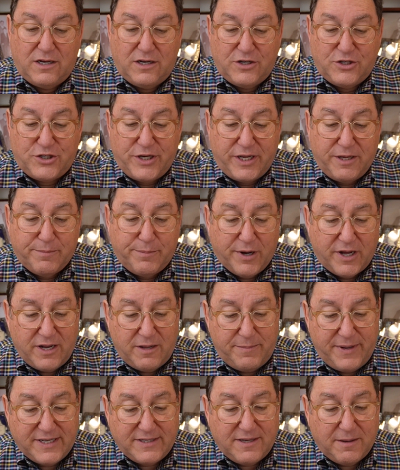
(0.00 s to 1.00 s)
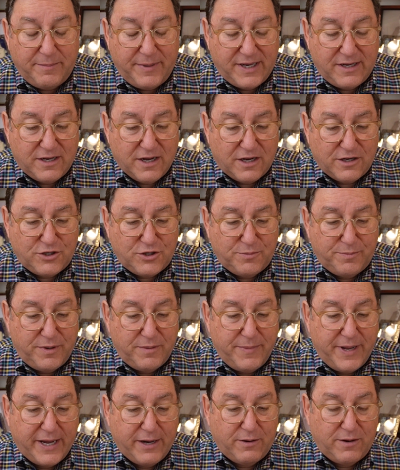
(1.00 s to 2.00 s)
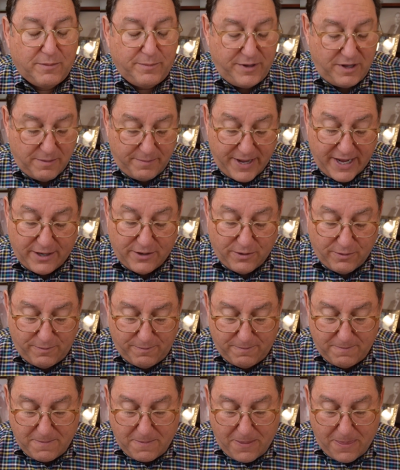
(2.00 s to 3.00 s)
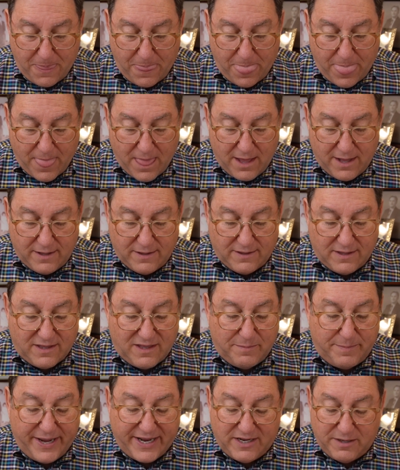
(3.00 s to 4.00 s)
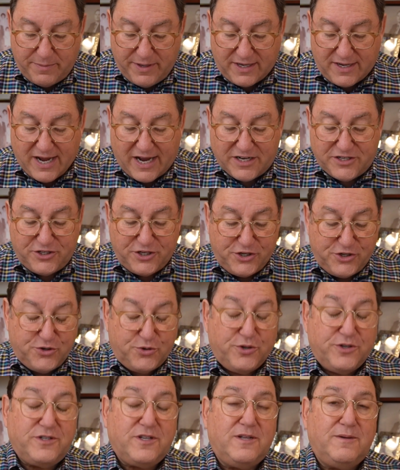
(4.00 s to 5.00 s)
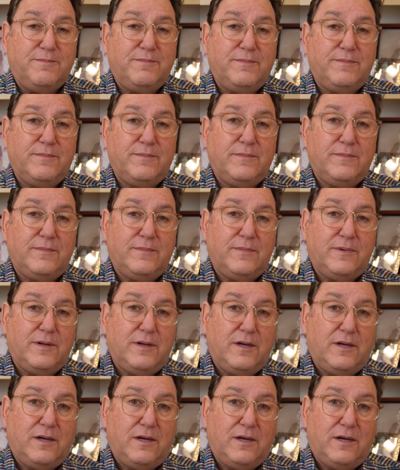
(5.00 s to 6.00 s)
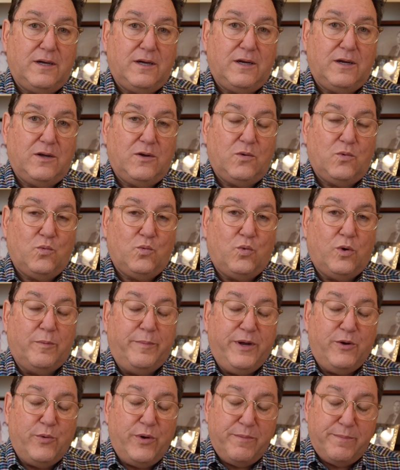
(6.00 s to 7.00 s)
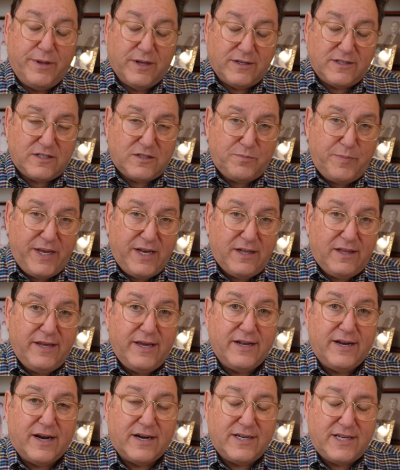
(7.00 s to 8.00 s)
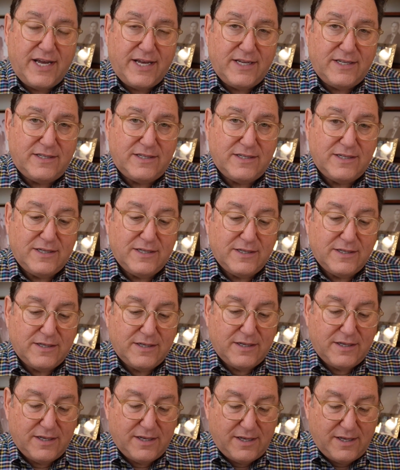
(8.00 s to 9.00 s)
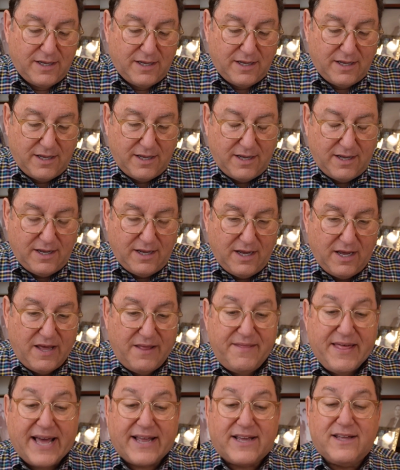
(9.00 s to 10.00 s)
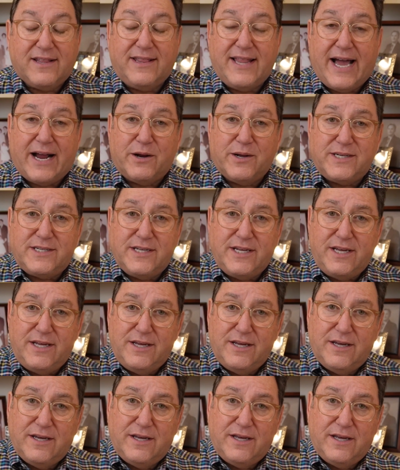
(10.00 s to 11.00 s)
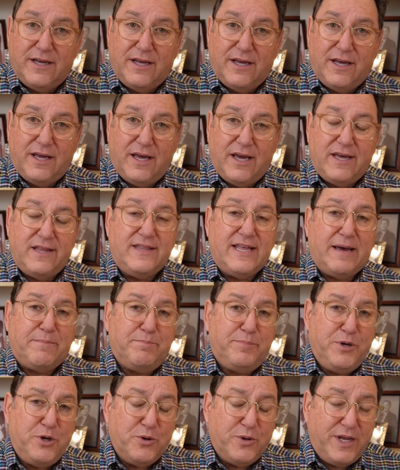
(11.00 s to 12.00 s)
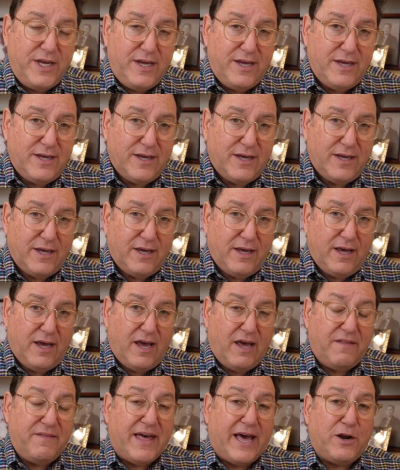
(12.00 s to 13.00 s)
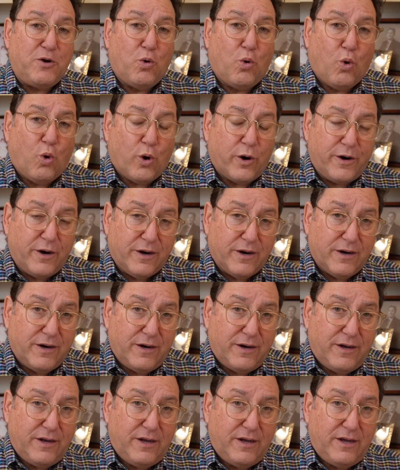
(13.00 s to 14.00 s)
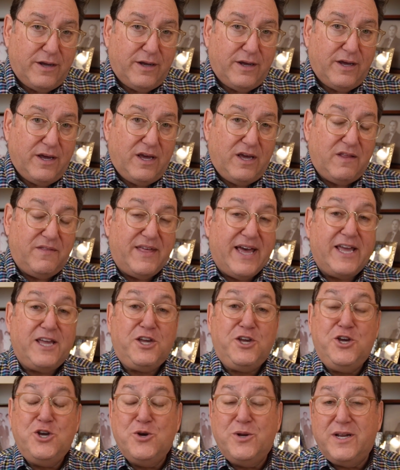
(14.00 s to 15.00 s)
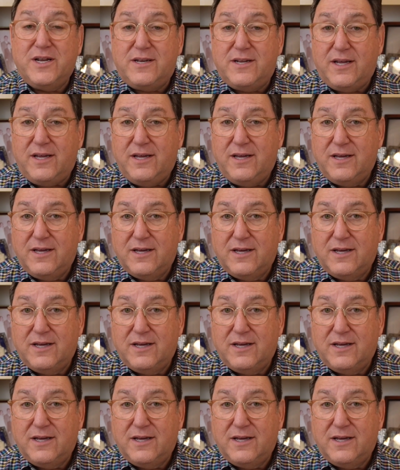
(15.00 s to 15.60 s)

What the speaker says: sheyibane beis hamikdash b'mehera b'yameinu, that the Beit HaMikdash in Jerusalem will be rebuilt speedily in our days, and that clarity, and that beauty, and that order, and that unity